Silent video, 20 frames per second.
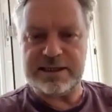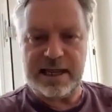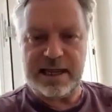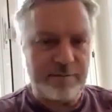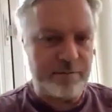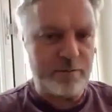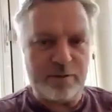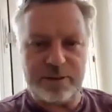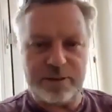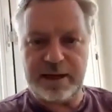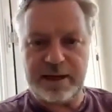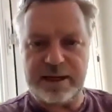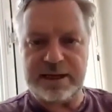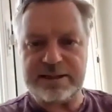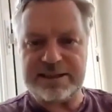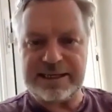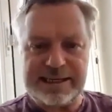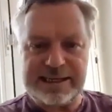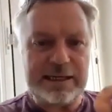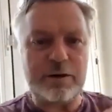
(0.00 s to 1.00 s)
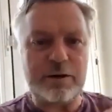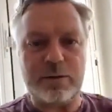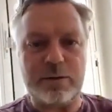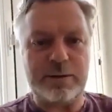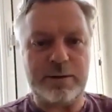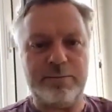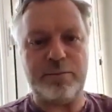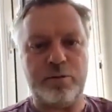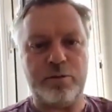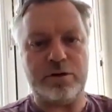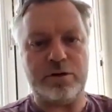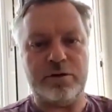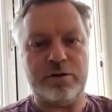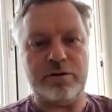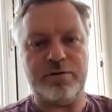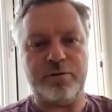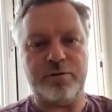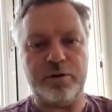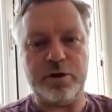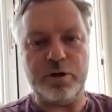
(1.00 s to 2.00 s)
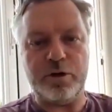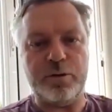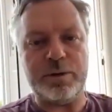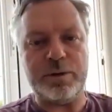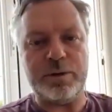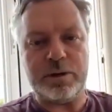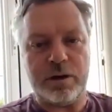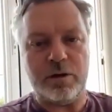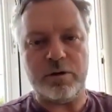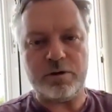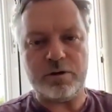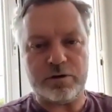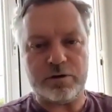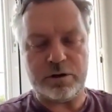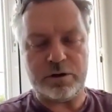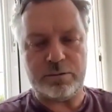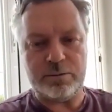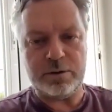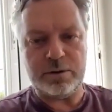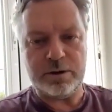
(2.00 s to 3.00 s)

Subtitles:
Everything is equally important for you in the long term.